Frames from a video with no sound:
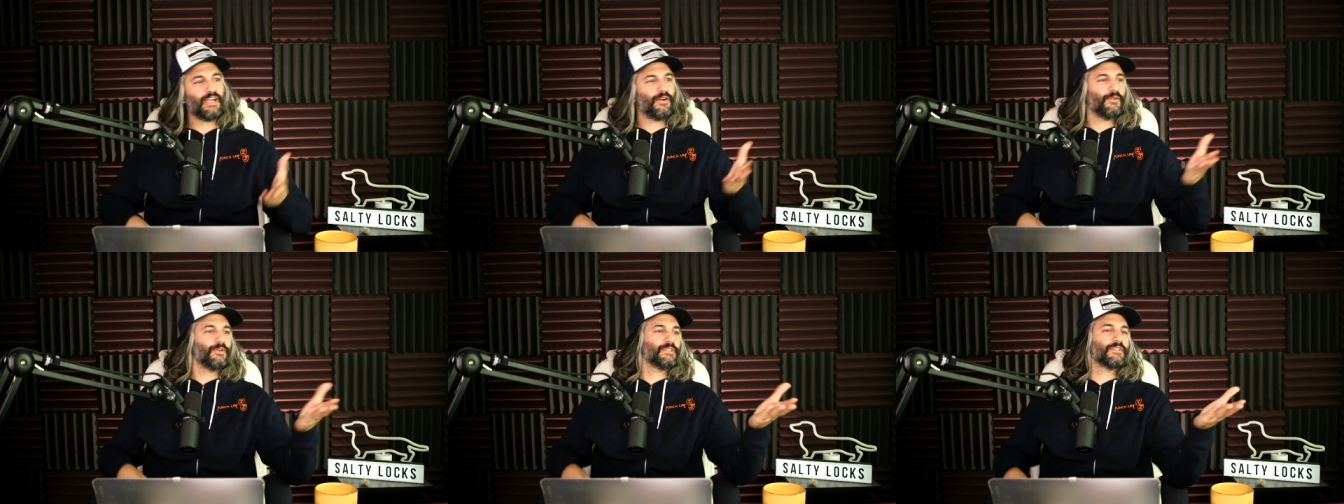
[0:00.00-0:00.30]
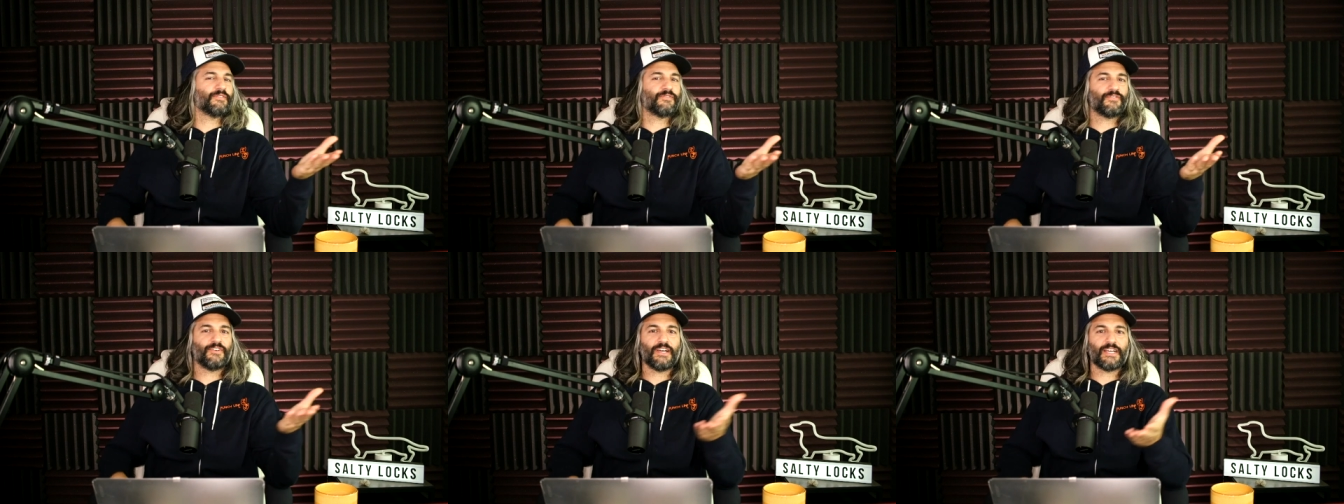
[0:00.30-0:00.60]
oh, what
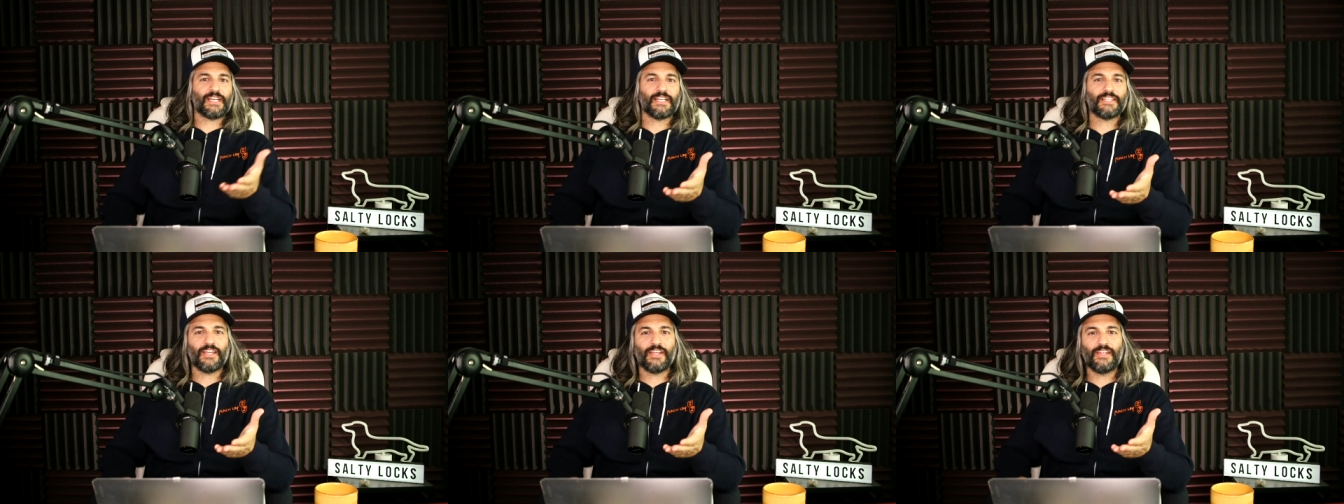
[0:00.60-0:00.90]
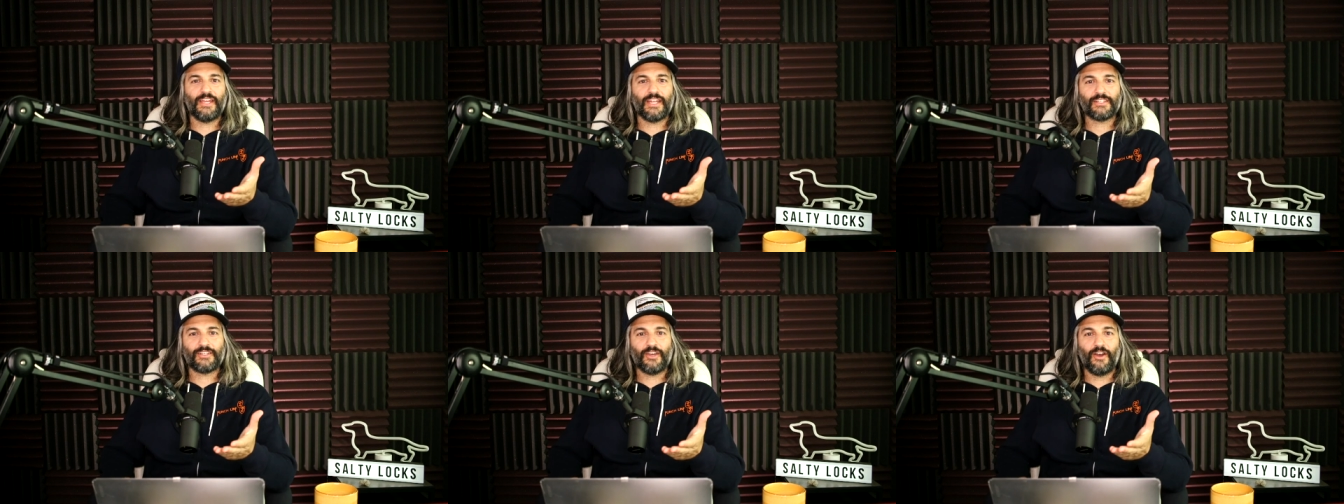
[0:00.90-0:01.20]
the fuck? I thought
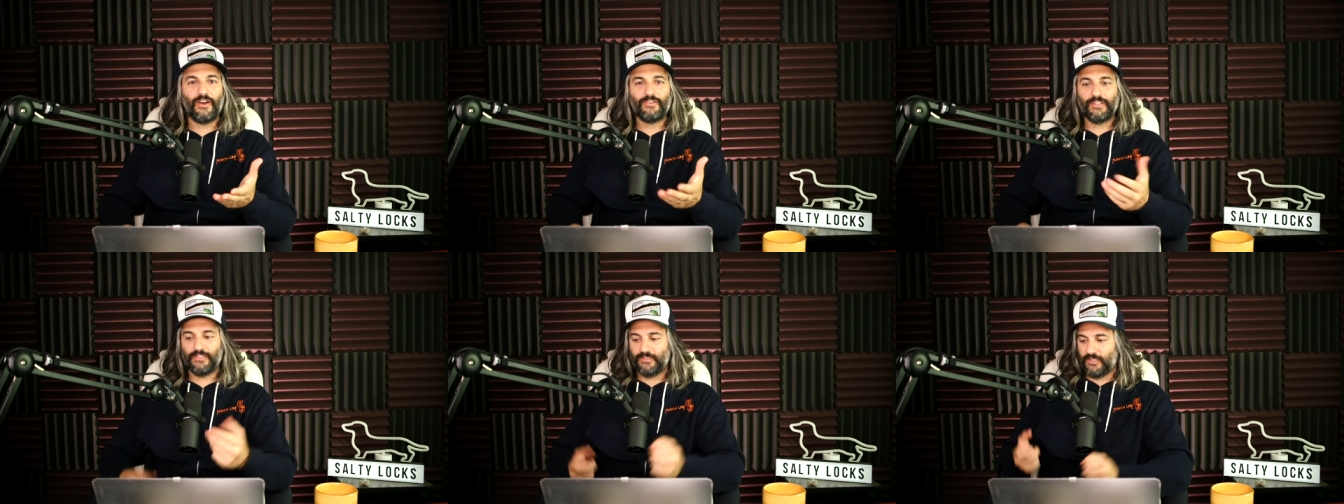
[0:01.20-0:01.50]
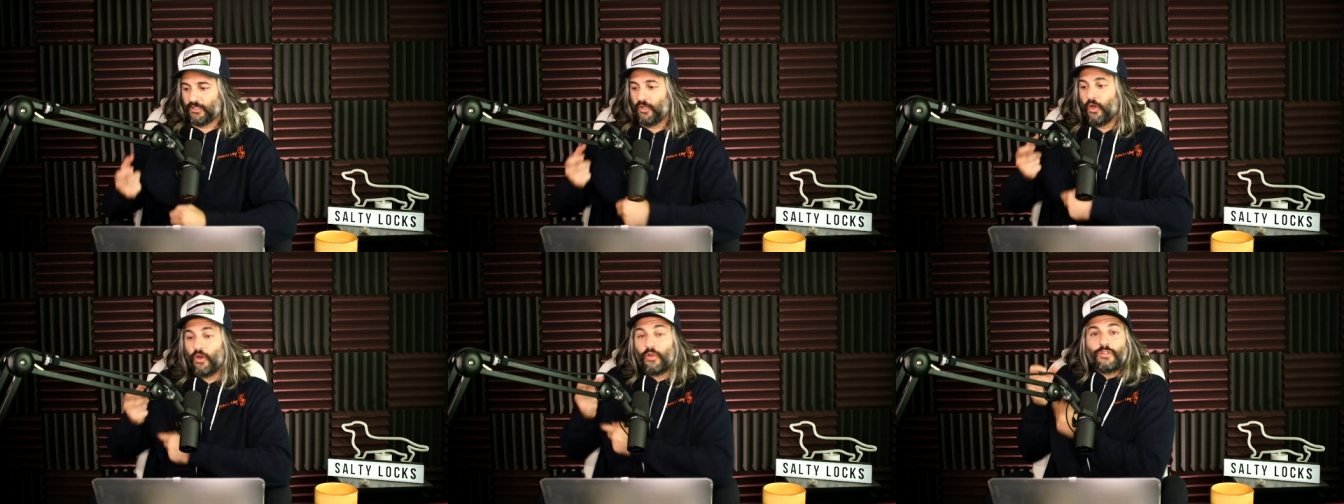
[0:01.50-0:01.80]
you had COVID. He's
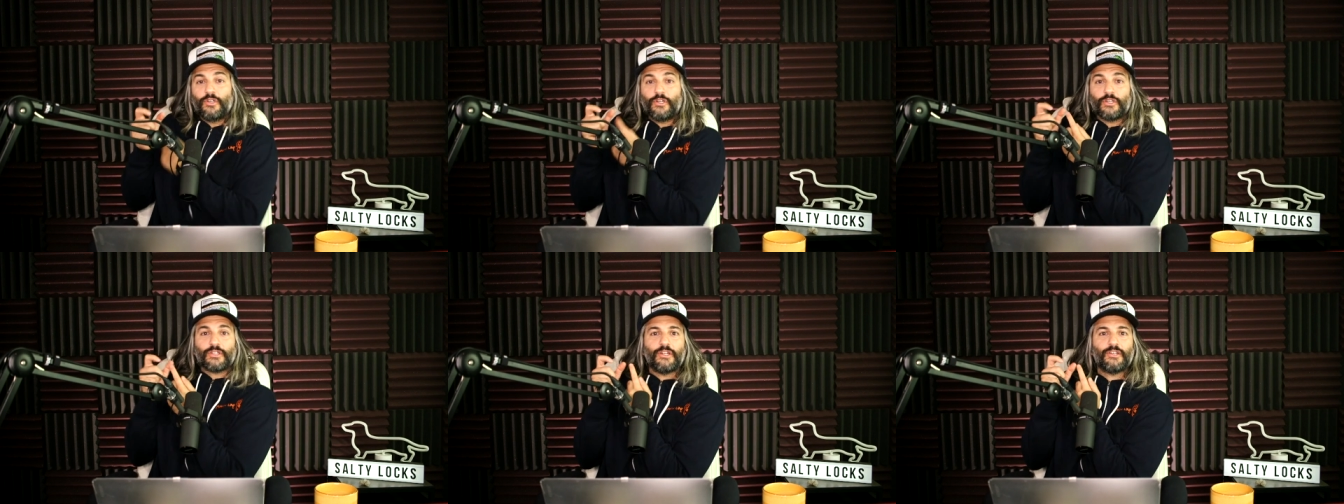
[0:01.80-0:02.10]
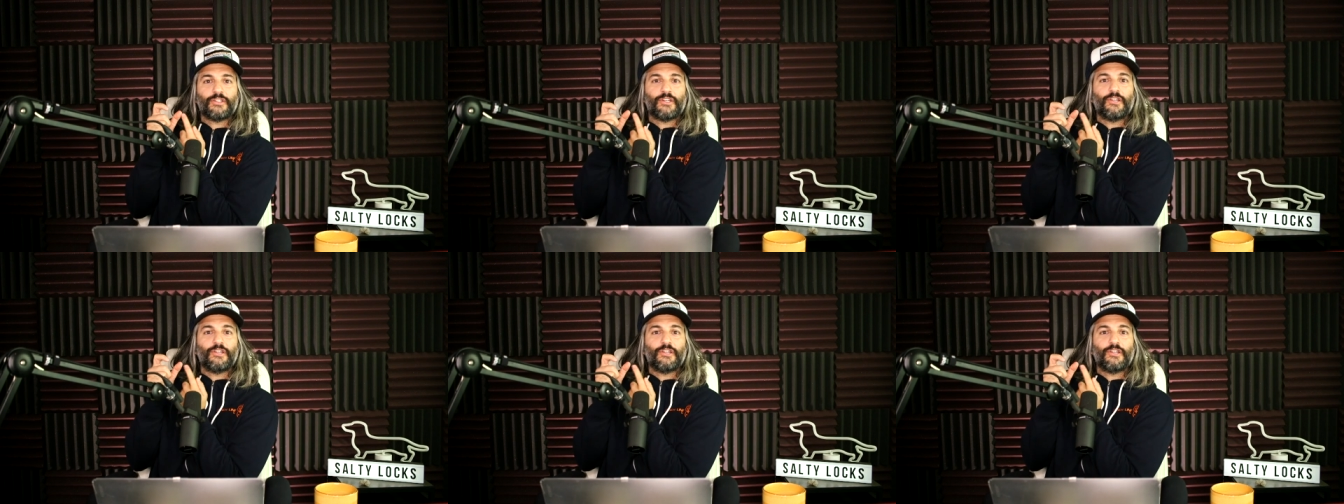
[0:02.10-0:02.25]
like, no, look.